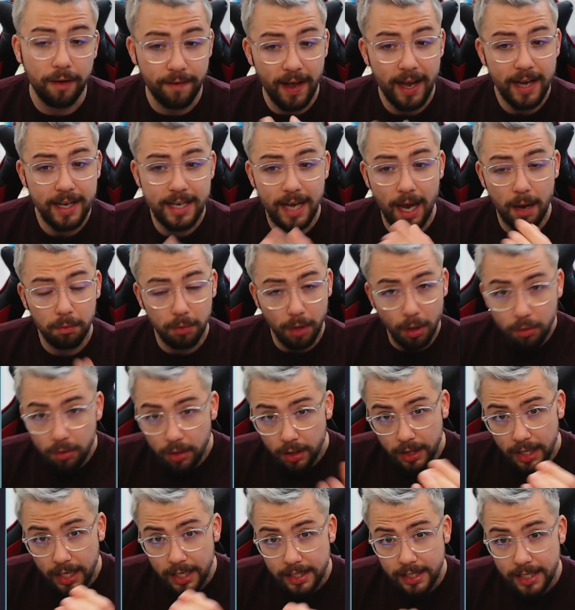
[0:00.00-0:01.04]
If I
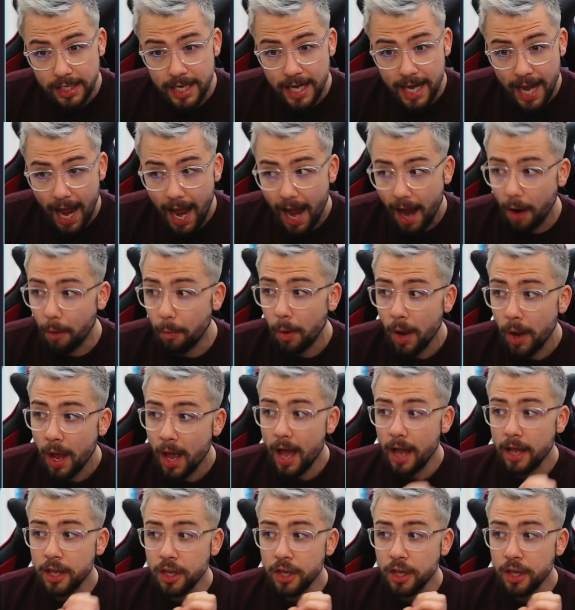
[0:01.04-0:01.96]
downloaded this now,